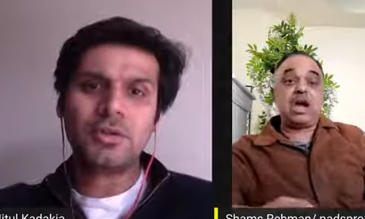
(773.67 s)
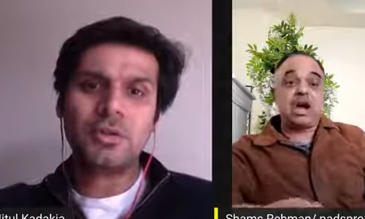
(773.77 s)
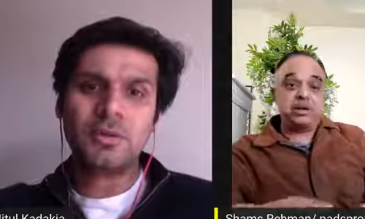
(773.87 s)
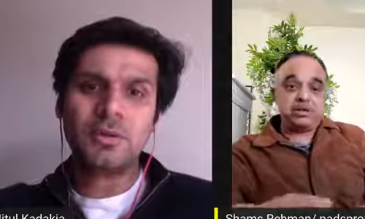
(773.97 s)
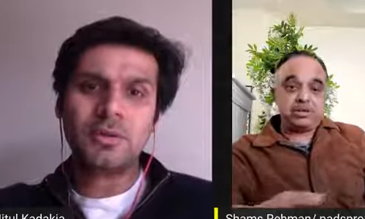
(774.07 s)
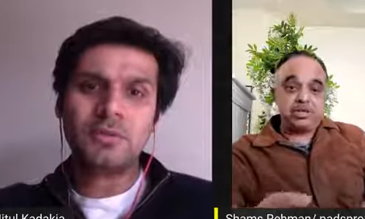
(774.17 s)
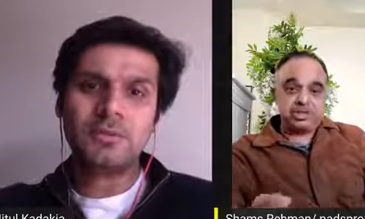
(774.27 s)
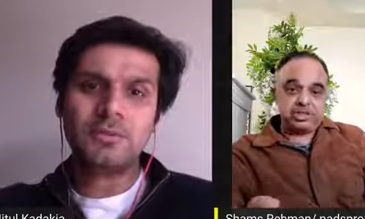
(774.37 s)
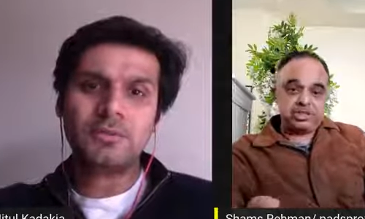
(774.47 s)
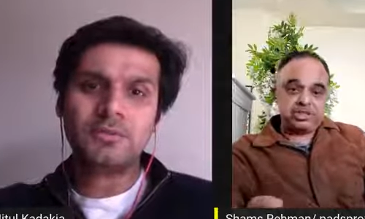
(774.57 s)
Speaker 1: need sure. 100
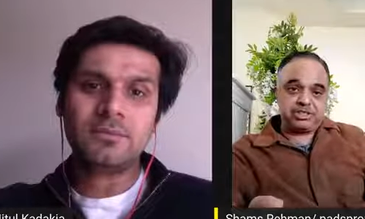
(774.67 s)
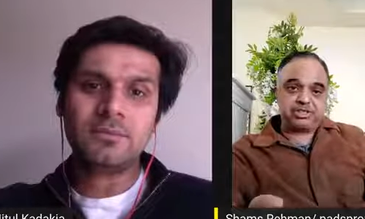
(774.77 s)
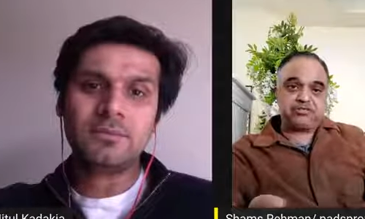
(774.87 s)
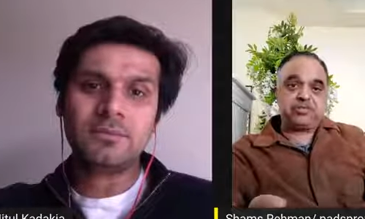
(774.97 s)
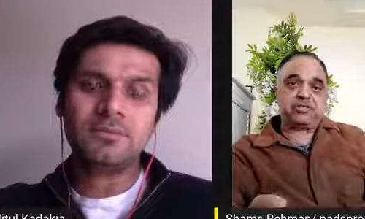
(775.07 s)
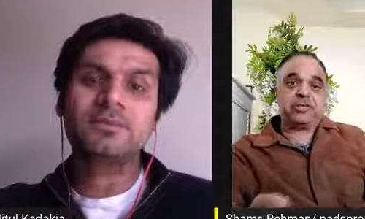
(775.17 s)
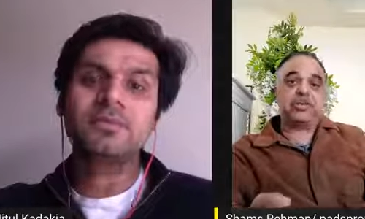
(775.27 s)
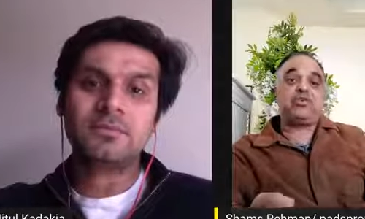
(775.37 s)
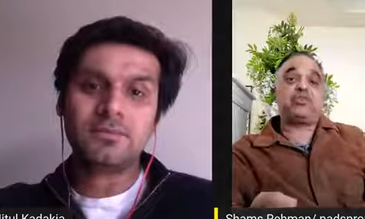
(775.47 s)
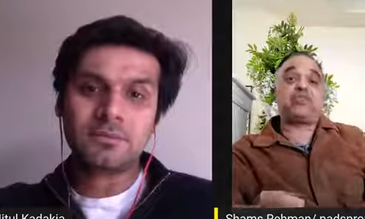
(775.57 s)
t shirts, we would
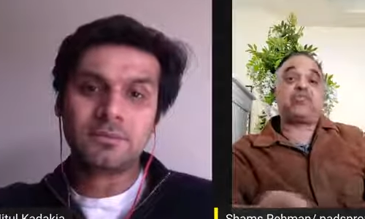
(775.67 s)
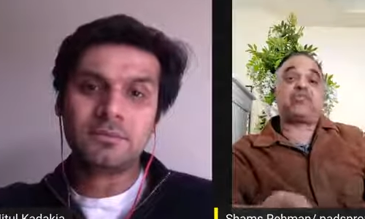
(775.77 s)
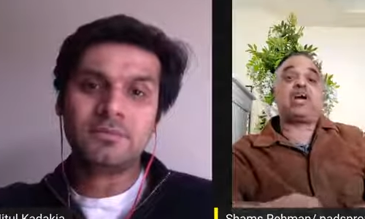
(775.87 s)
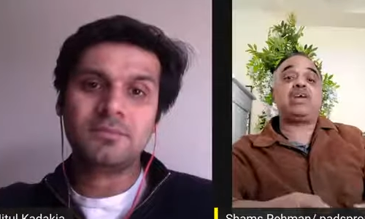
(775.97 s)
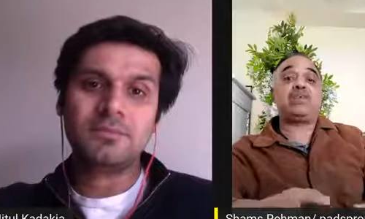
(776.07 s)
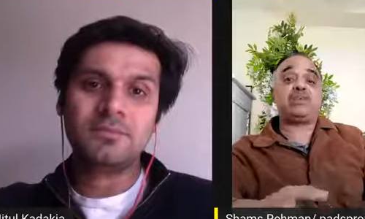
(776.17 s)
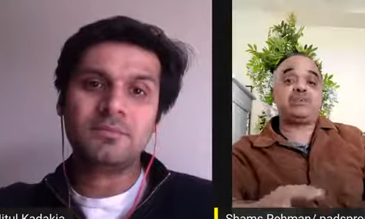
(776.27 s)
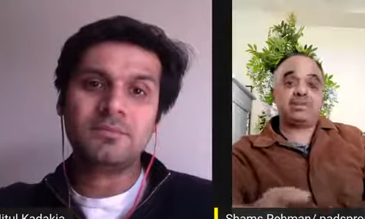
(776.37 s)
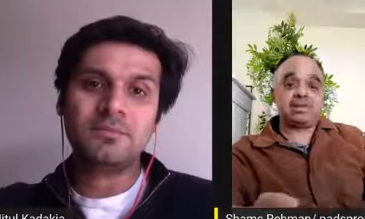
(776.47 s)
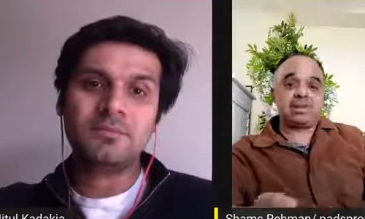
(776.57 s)
give you for
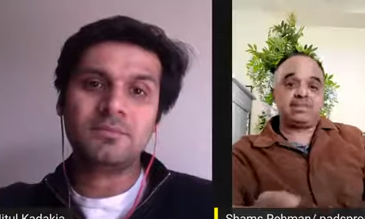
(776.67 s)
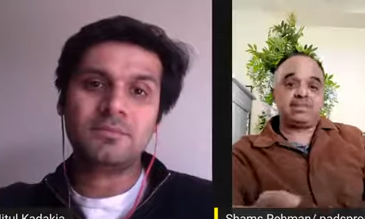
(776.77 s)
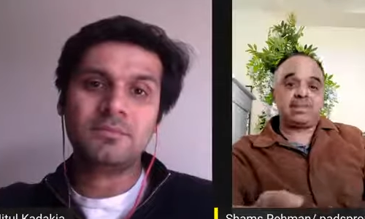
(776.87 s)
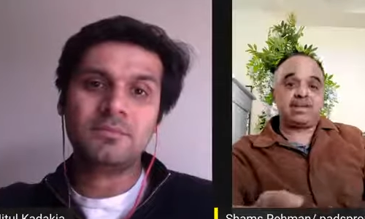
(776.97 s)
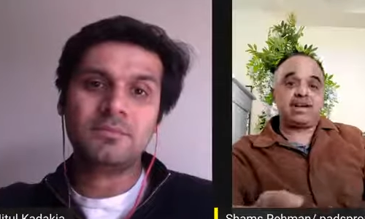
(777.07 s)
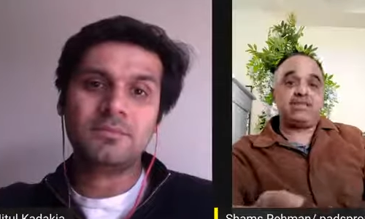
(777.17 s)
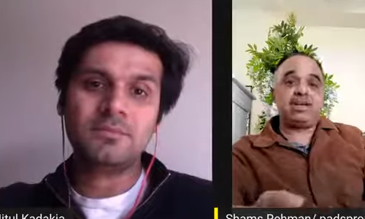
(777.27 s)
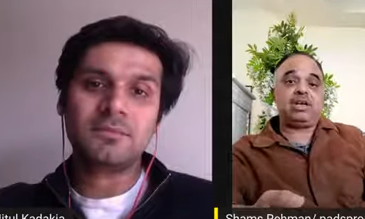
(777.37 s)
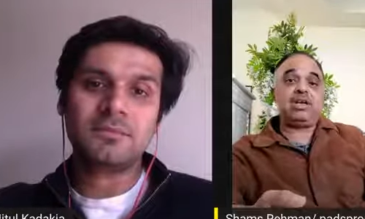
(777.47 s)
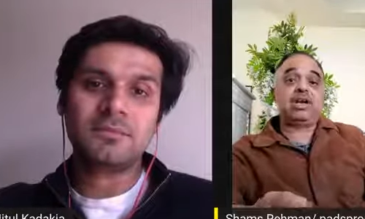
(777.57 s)
$500 and that
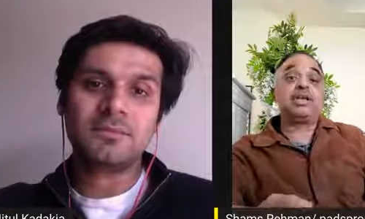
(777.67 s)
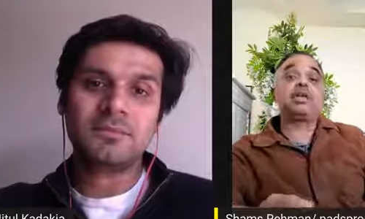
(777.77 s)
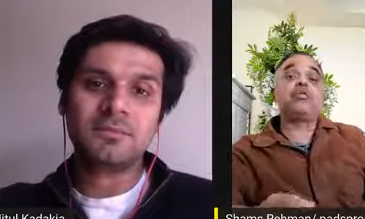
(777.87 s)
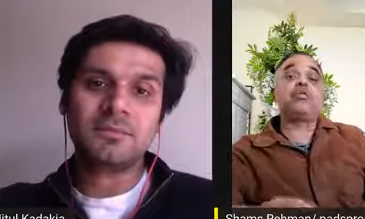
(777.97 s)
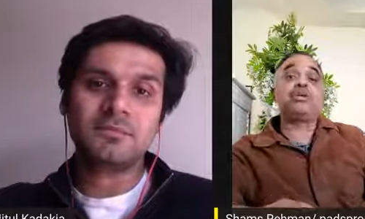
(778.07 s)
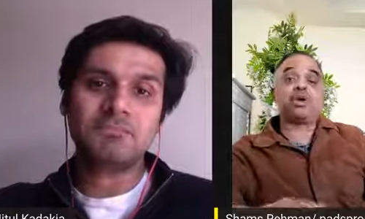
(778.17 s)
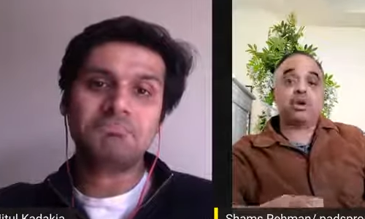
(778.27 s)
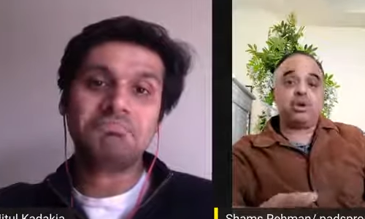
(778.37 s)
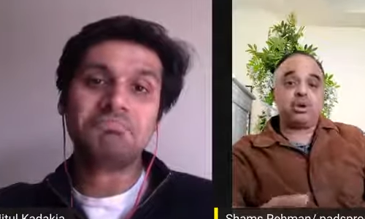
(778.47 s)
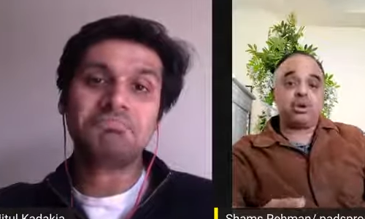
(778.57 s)
will include your
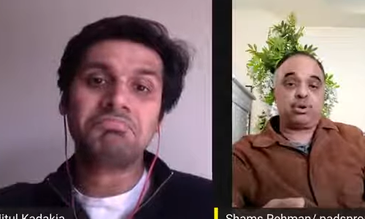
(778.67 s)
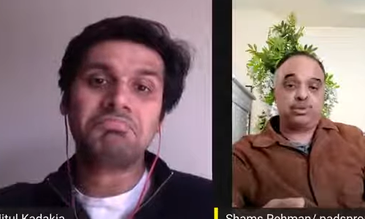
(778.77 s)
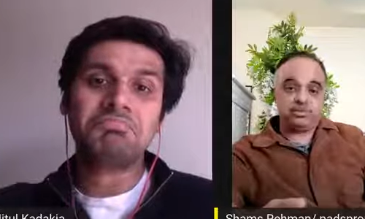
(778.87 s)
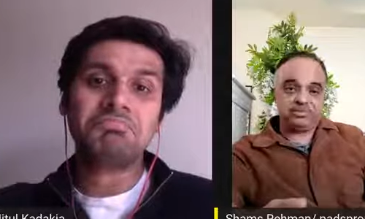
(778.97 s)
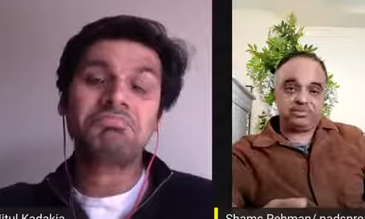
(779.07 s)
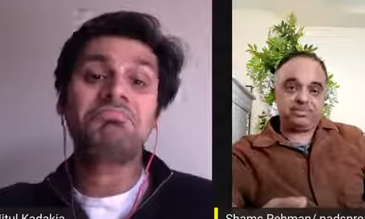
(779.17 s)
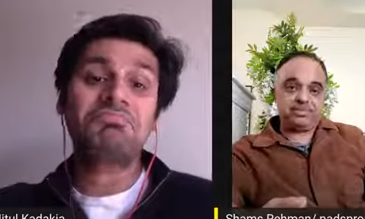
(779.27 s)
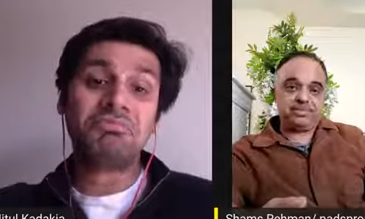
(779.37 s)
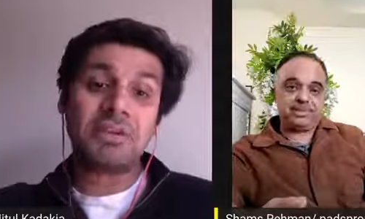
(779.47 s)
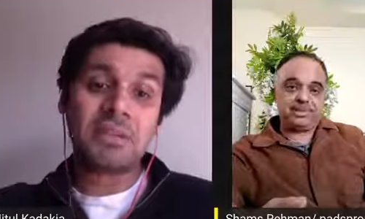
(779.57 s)
logo.
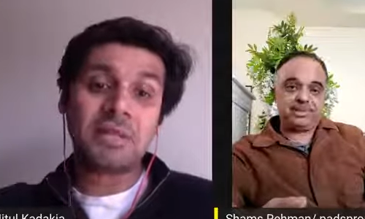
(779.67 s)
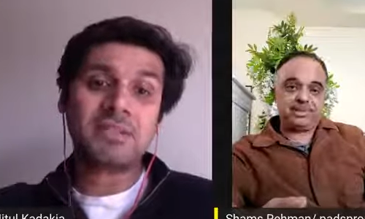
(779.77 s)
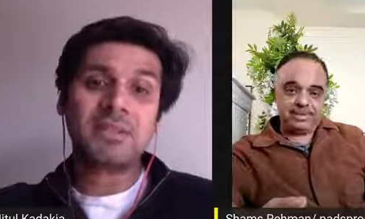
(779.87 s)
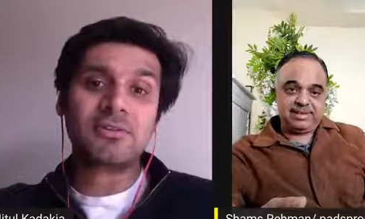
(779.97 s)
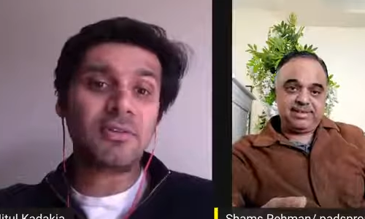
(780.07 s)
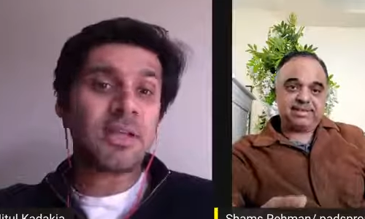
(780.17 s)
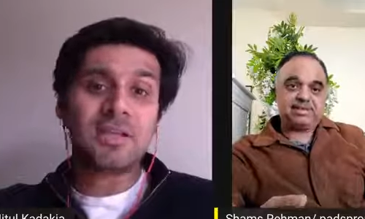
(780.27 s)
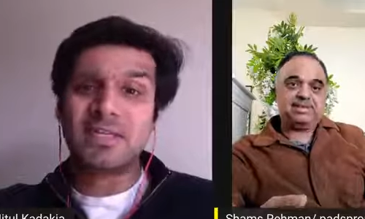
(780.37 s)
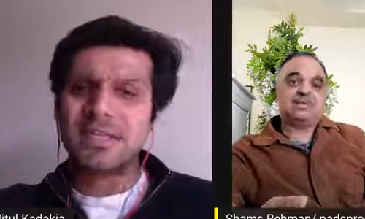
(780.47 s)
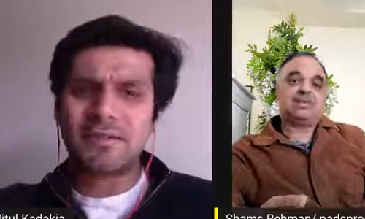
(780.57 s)
Speaker 2: Fantastic. So, like,
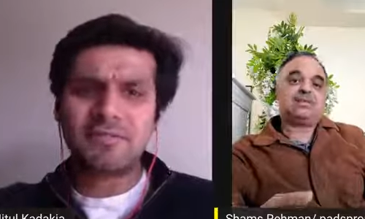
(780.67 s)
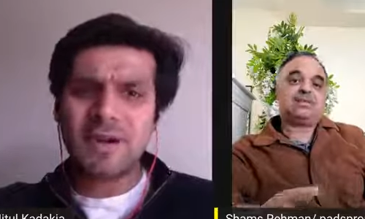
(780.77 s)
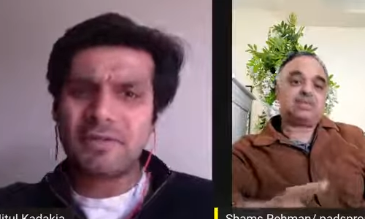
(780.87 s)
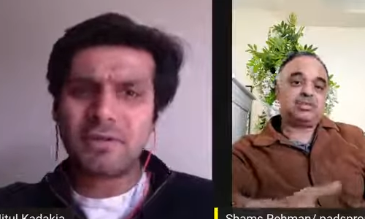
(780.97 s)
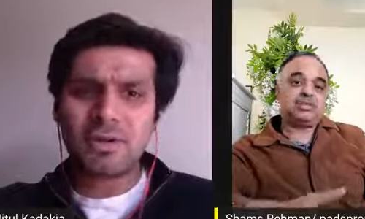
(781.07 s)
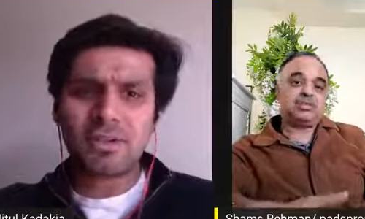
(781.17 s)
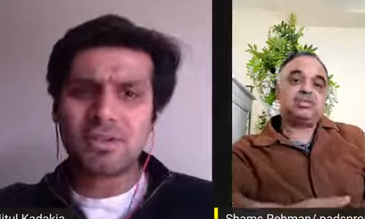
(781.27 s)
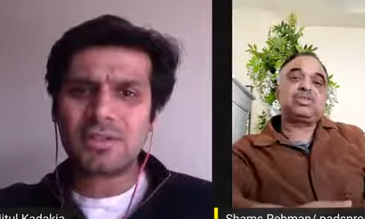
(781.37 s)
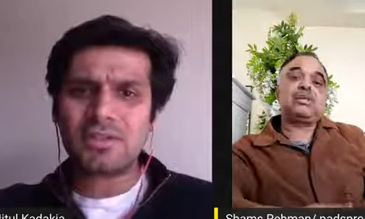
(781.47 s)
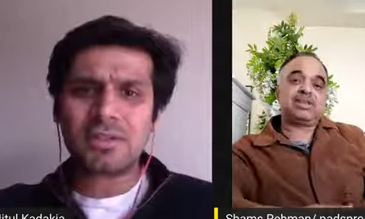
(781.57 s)
that's like $5
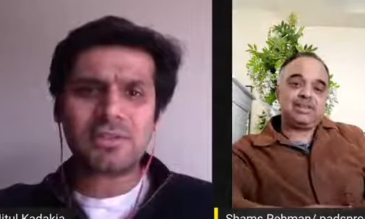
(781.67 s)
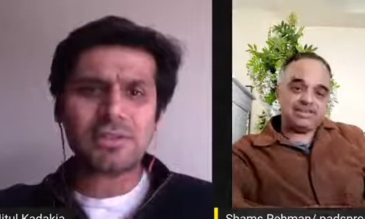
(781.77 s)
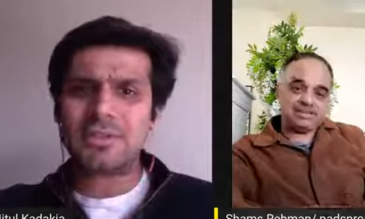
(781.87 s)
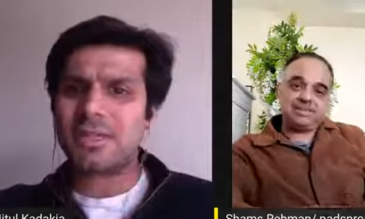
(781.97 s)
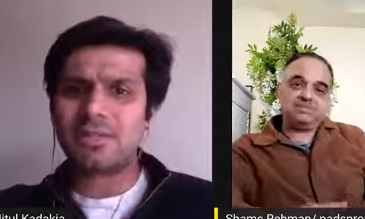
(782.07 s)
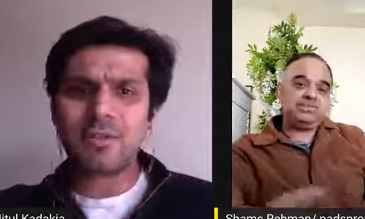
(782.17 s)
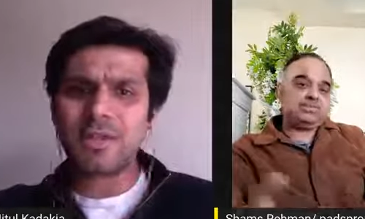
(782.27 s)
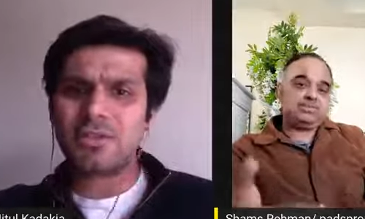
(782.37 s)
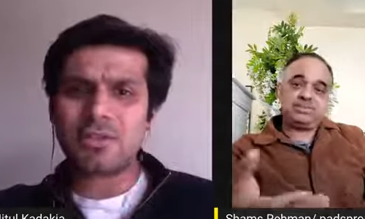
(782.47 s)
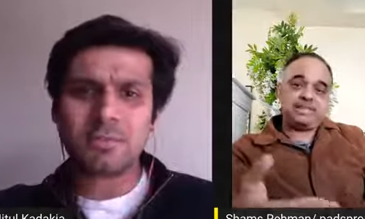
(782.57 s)
a t shirt. That's very
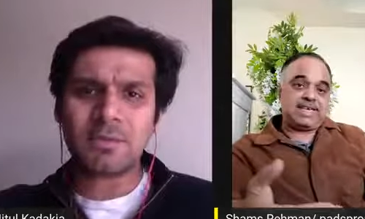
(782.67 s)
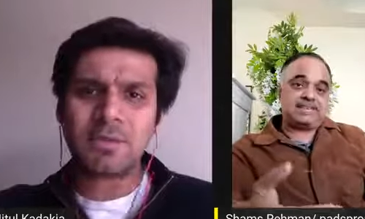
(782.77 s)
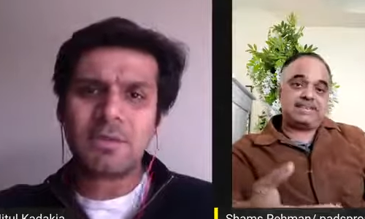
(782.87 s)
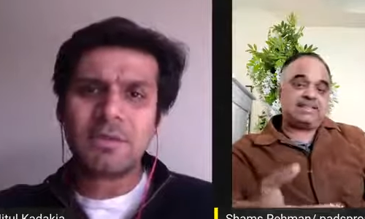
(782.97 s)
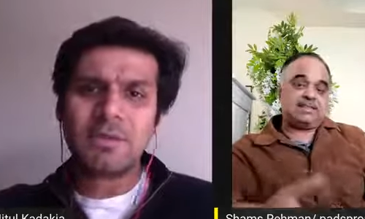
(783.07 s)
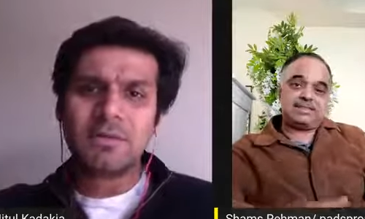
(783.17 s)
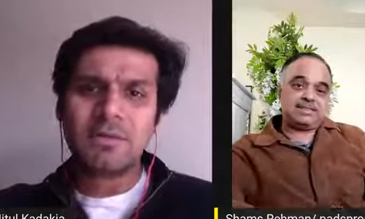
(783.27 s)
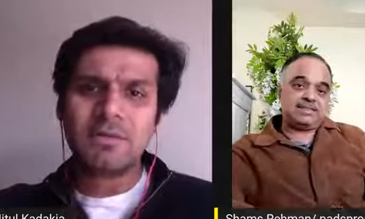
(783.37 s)
cheap. That's it.